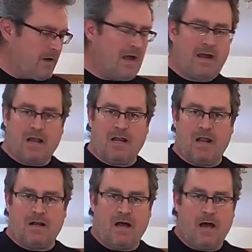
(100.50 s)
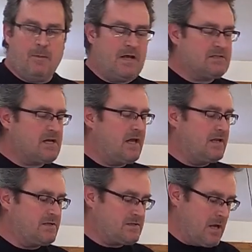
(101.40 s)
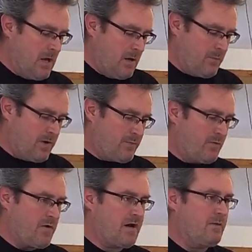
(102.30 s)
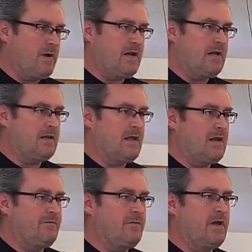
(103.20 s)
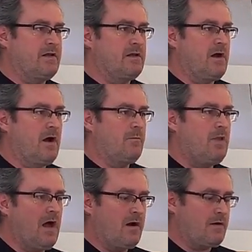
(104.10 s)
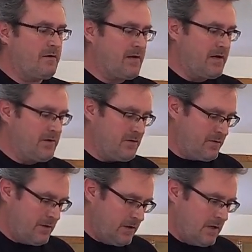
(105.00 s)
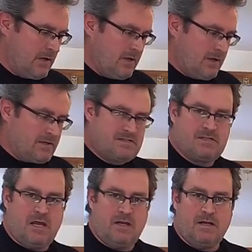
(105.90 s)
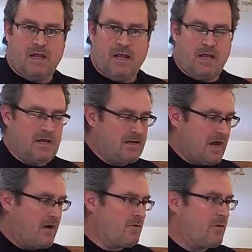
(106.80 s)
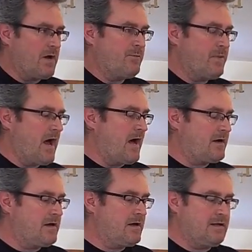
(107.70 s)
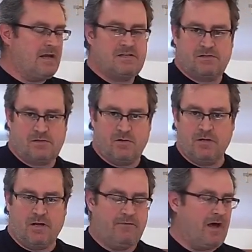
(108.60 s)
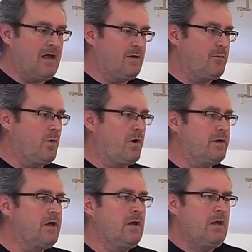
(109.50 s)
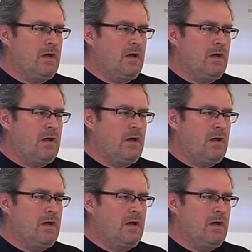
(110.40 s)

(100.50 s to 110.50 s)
Well, I got a lot of comments on this, people recommending that if you make the arm longer that you send a counterweight back, and that's certainly a valid point.